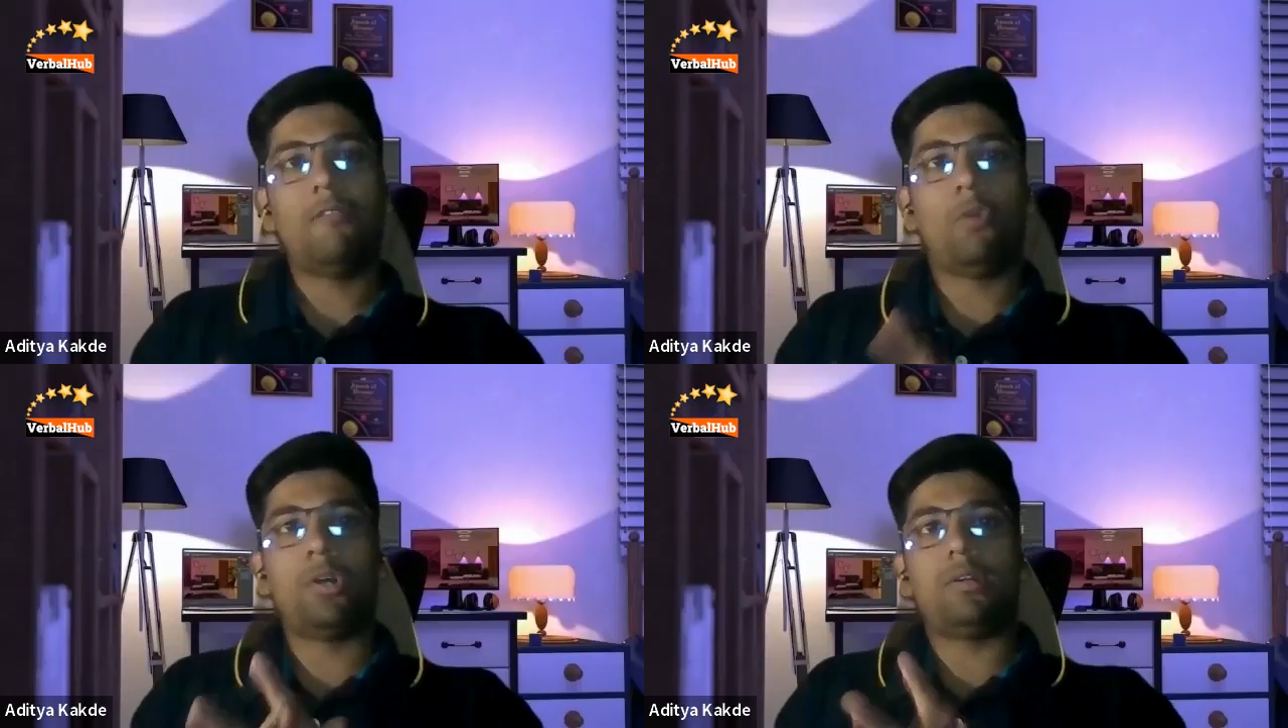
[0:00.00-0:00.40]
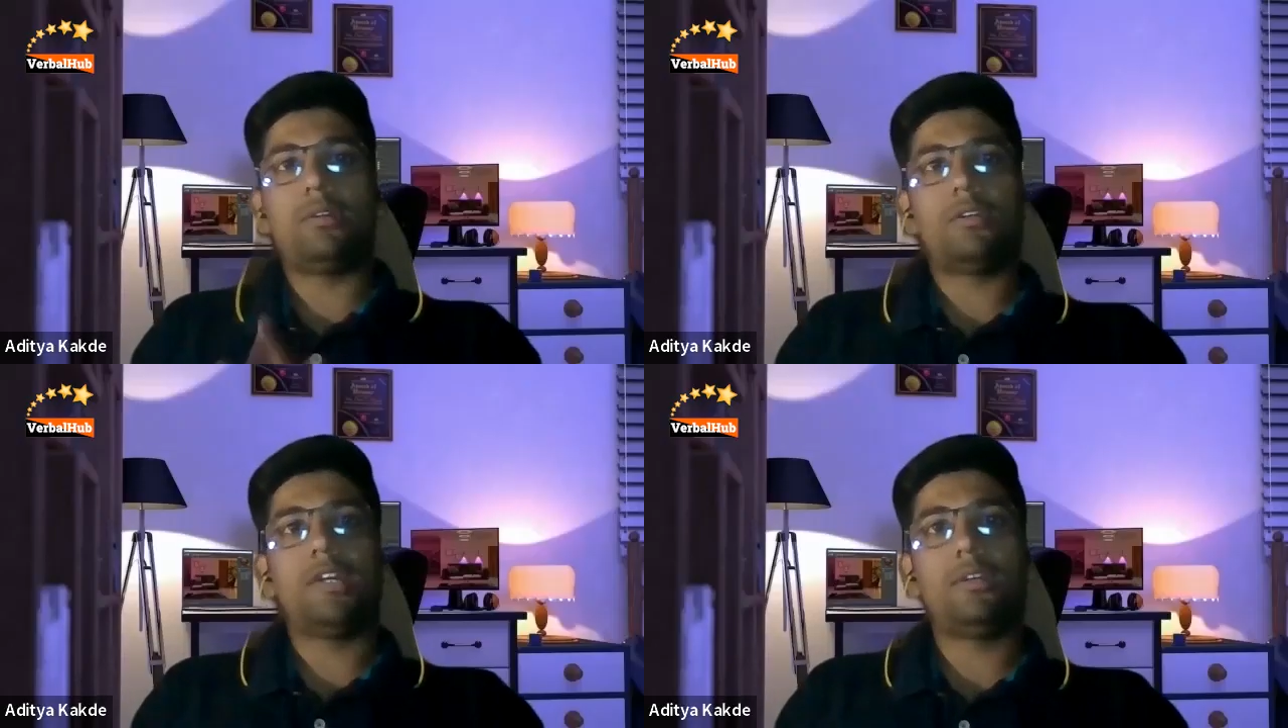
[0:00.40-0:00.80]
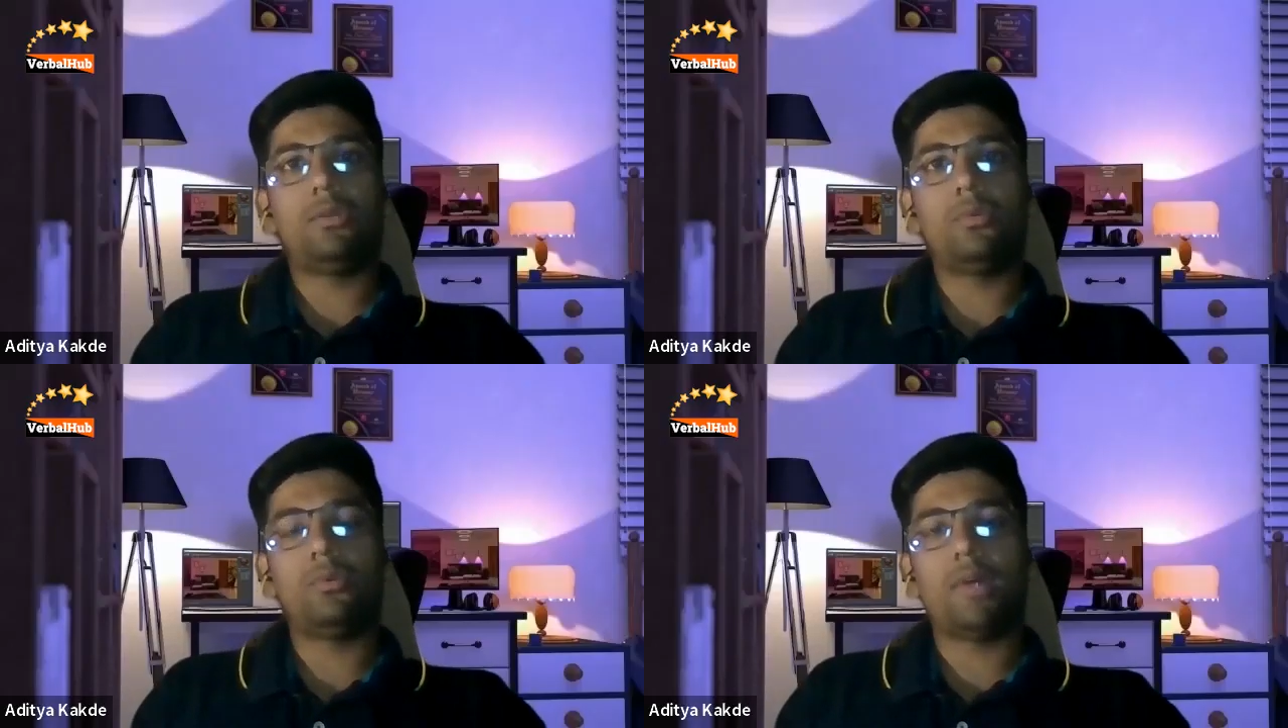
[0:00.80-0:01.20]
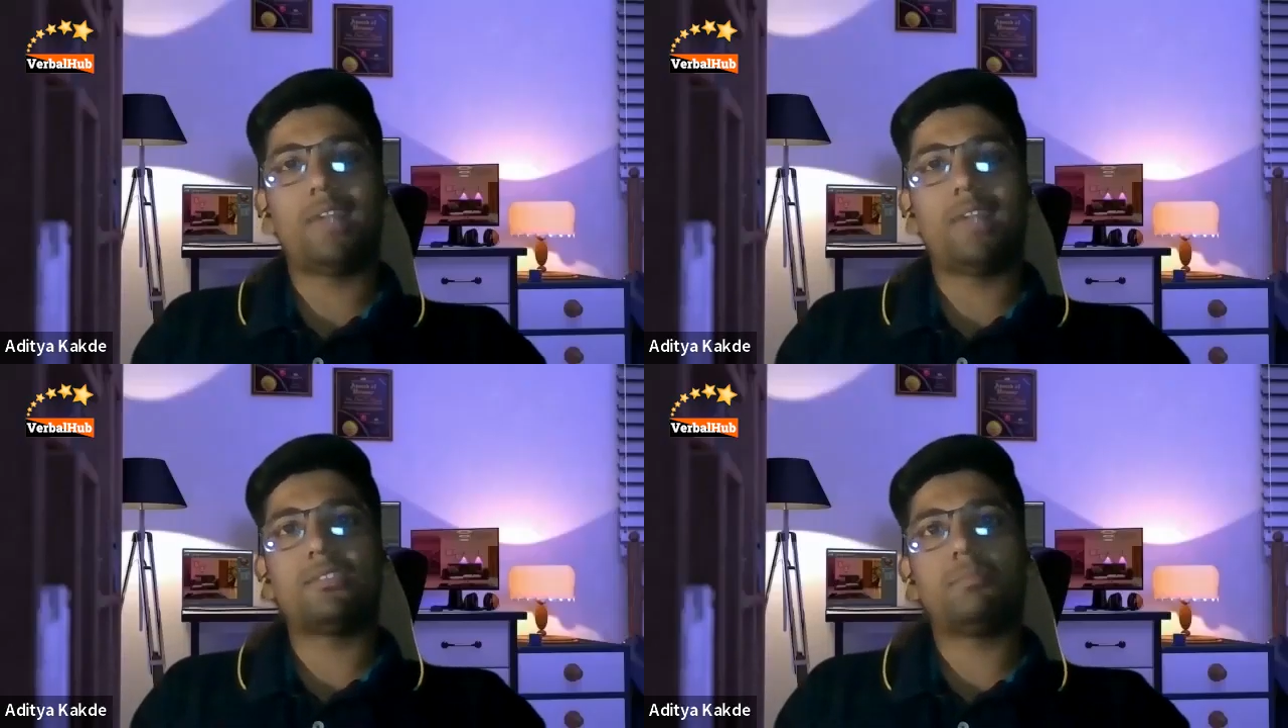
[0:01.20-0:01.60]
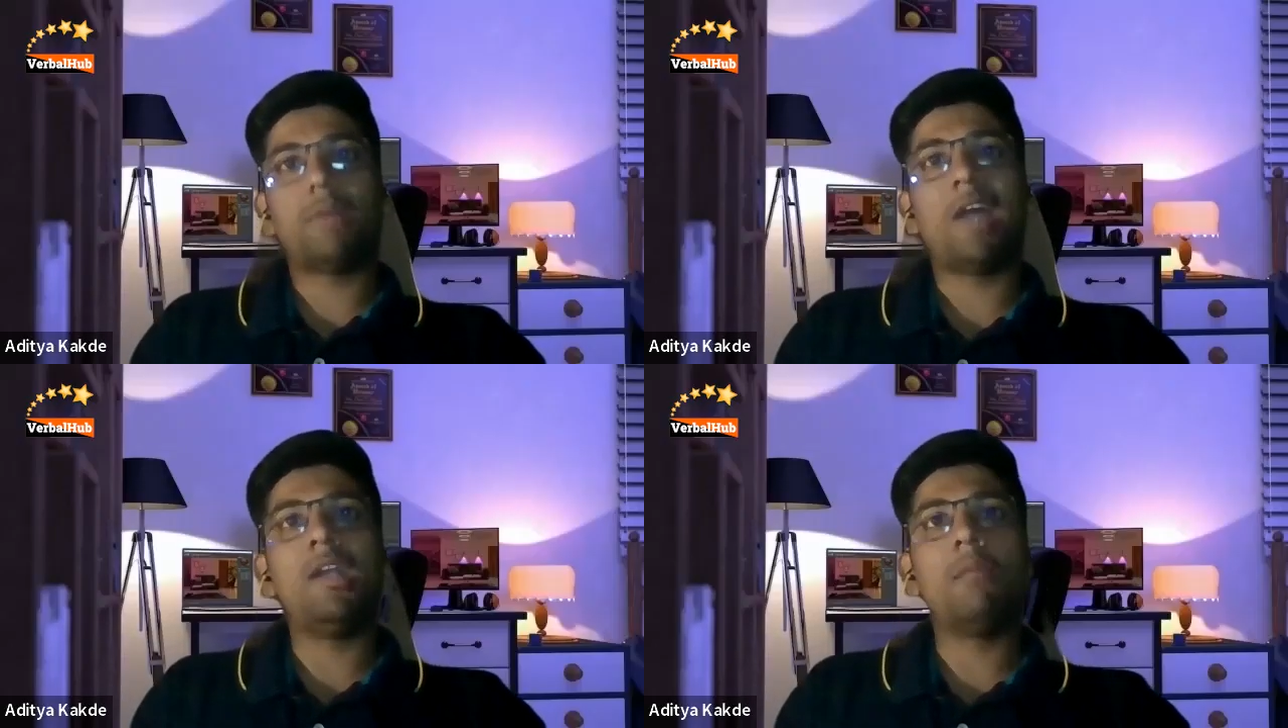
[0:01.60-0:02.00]
wanted to
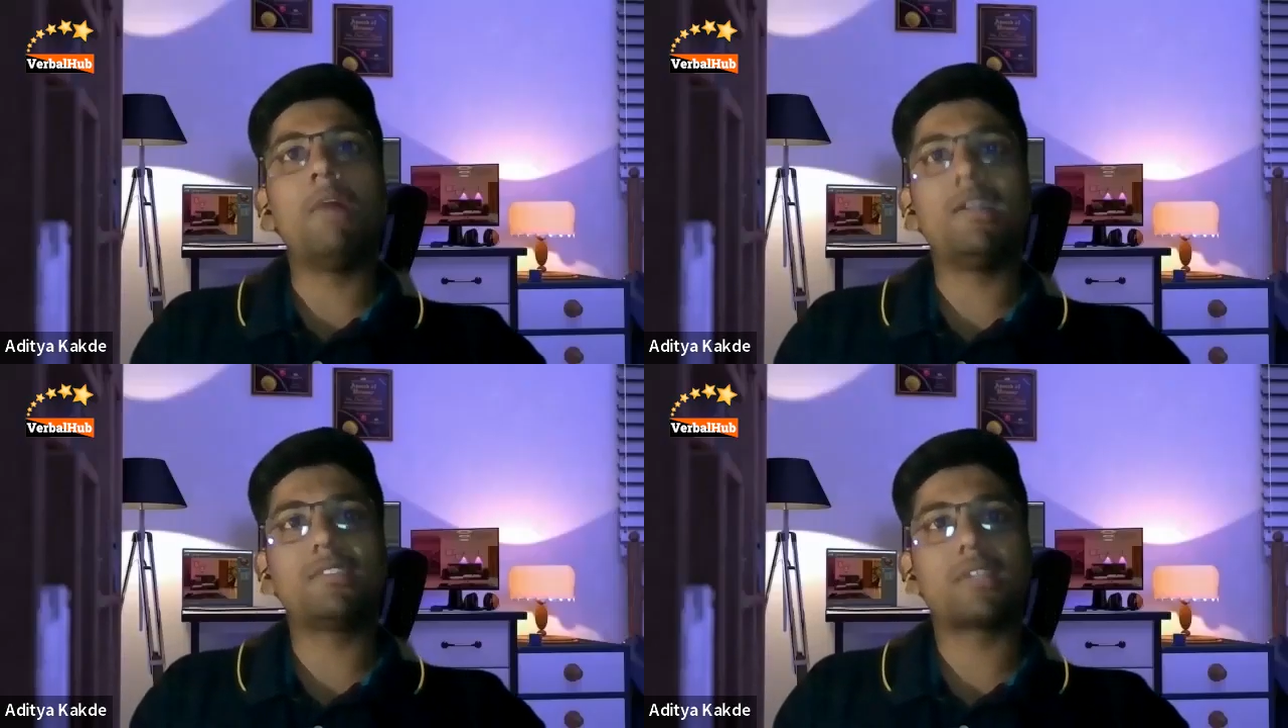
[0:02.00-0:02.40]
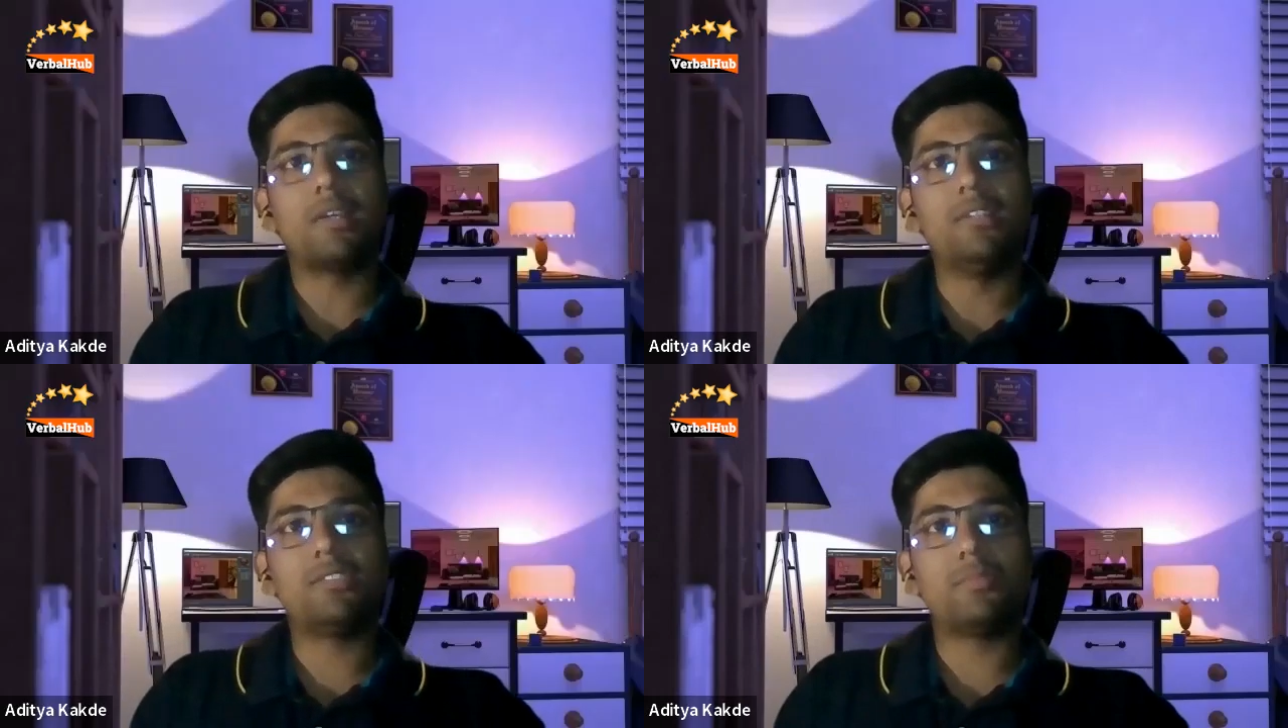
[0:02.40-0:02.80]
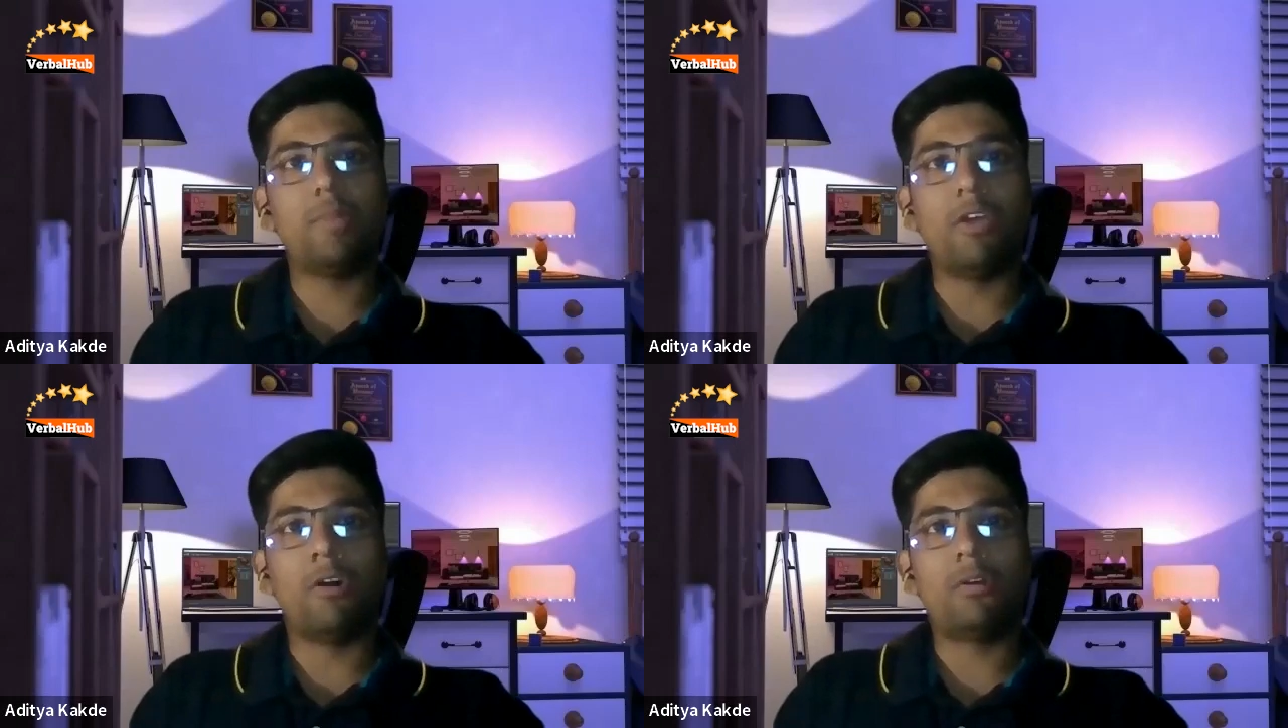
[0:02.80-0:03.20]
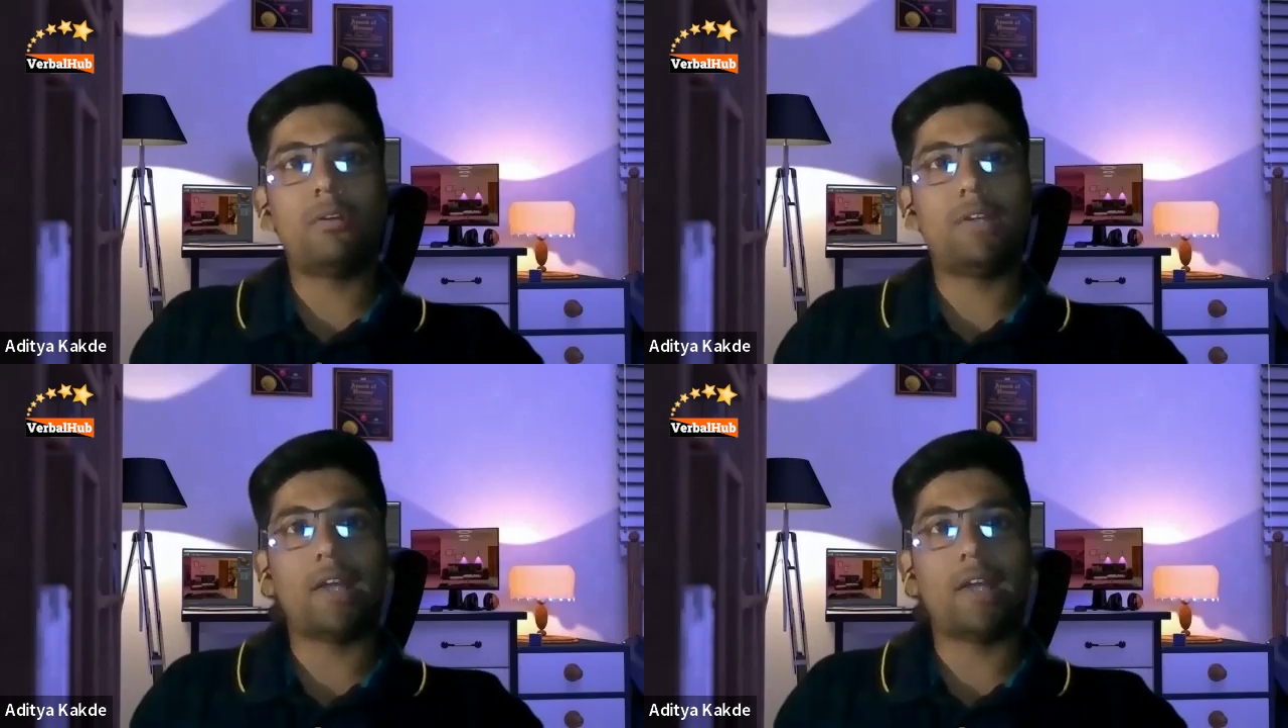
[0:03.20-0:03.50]
expand my skills beyond